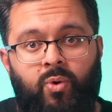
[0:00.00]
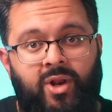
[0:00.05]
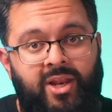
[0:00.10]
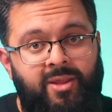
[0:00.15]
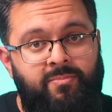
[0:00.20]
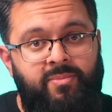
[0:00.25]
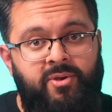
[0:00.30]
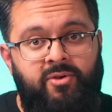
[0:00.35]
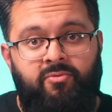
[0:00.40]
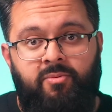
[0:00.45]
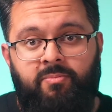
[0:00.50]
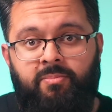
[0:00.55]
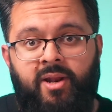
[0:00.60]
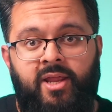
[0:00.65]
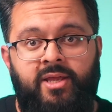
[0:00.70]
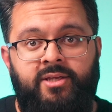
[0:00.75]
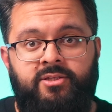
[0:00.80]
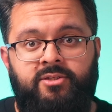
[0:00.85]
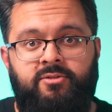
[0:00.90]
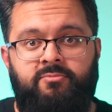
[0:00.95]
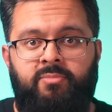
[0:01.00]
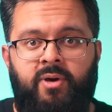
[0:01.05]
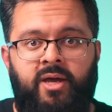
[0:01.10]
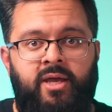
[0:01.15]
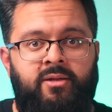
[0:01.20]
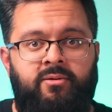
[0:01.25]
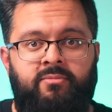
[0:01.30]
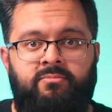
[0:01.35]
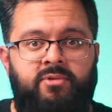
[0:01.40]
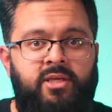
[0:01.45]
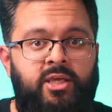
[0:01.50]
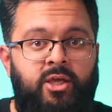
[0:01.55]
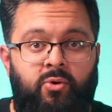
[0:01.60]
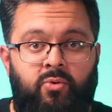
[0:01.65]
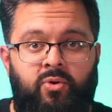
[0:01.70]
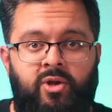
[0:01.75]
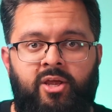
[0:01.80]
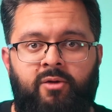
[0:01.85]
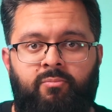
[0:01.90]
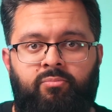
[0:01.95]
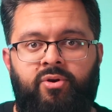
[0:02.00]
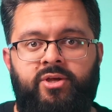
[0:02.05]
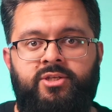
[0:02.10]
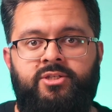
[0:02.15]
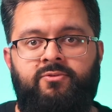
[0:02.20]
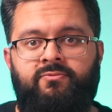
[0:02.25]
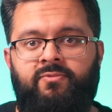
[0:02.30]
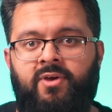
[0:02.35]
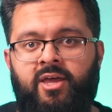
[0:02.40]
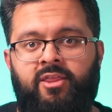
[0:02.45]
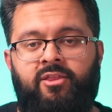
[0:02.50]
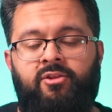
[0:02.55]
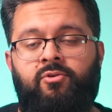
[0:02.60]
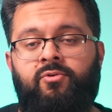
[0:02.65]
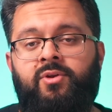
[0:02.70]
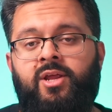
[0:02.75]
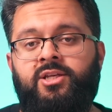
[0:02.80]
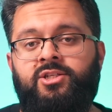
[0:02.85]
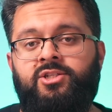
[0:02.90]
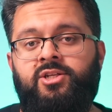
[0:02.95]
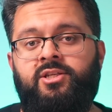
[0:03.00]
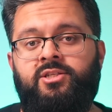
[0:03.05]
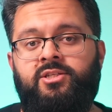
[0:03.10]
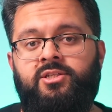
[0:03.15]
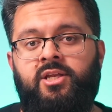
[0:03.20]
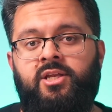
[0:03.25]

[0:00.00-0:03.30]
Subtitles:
Will it be replaced by an equally oppressive ethno-nationalist